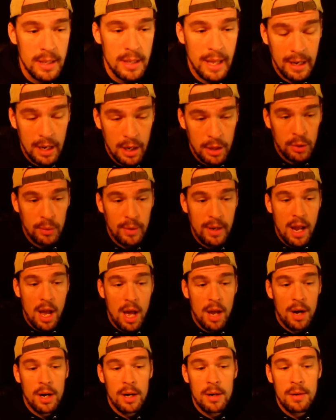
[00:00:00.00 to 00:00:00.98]
like a
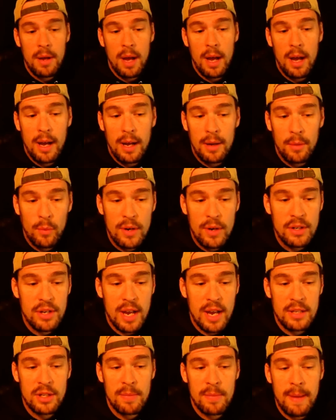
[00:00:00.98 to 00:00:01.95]
300 uh,
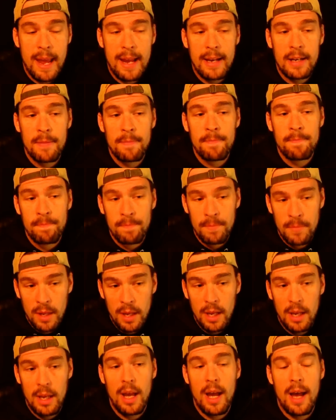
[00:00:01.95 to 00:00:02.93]
Winchester Magnum,
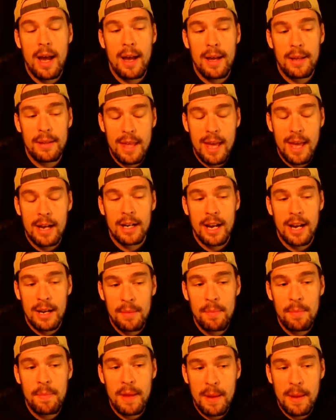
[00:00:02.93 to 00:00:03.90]
uh, that
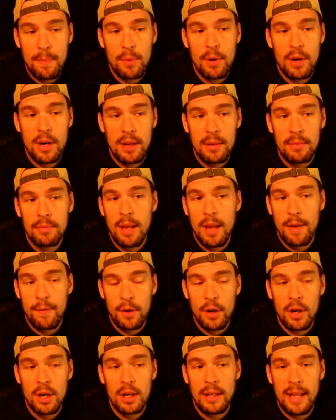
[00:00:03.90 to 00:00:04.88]
can be a pretty,
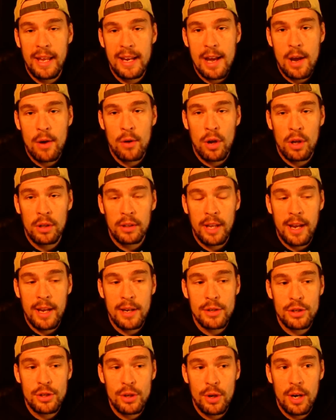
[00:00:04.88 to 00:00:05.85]
if you're going to lay down all day
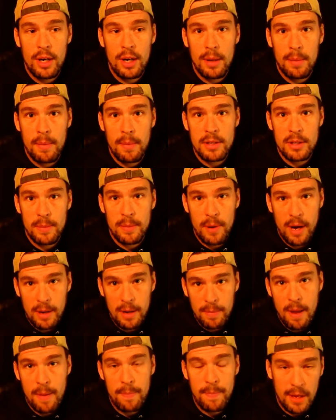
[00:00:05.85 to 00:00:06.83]
and shoot it, a muzzle
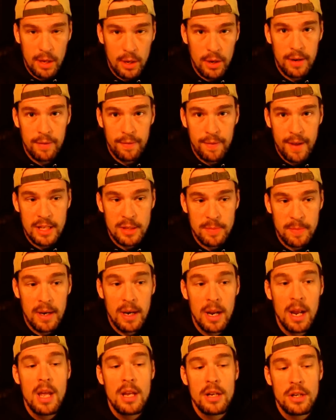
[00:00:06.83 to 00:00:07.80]
brake might be good
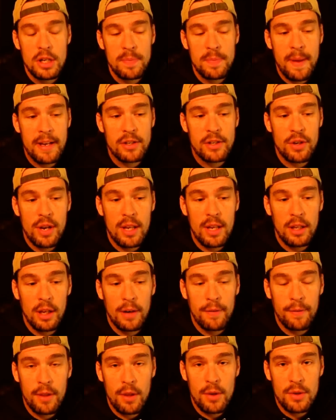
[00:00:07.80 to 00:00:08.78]
investment. Just make sure you
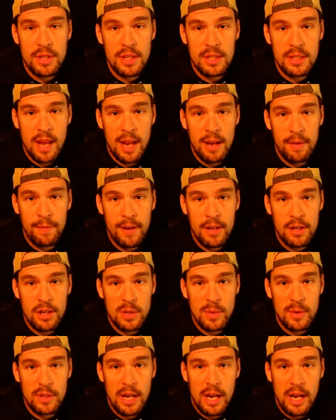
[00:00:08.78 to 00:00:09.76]
look for those design
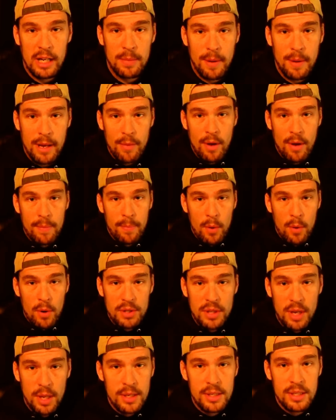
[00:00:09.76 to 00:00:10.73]
features we talked about. You want
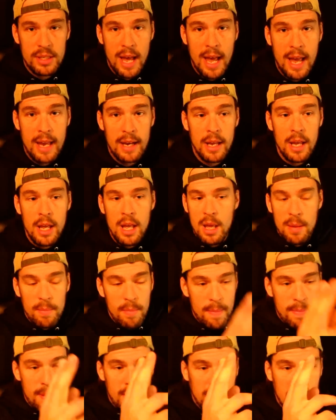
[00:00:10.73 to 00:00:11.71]
ports on the side,
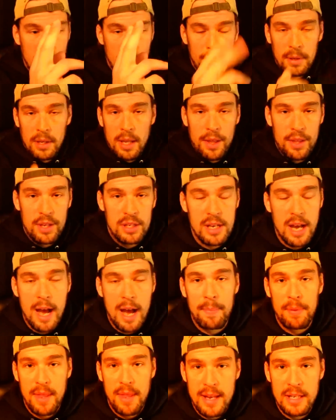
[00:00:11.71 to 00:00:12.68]
maybe a couple on the
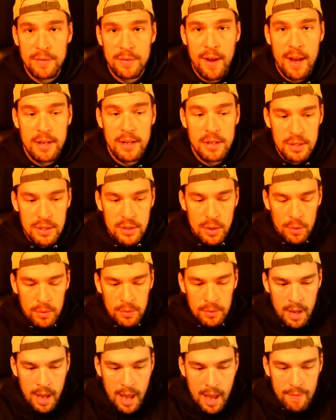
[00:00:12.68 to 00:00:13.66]
top, and that's fine. Just
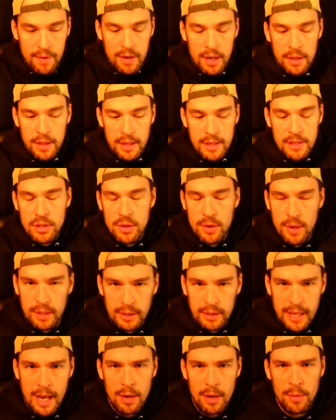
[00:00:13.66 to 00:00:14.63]
don't have anything
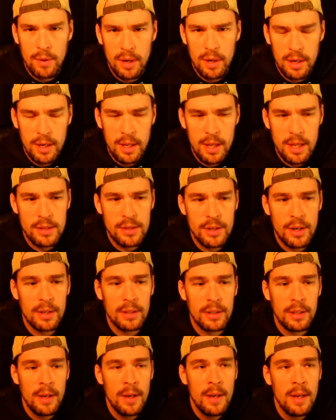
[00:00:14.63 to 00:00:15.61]
shooting downward into the
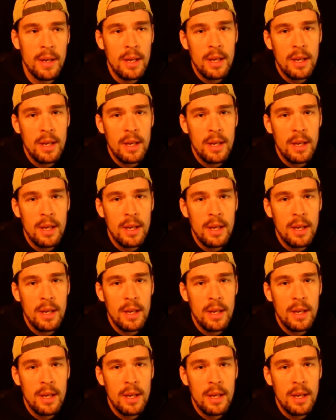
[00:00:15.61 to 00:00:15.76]
dirt.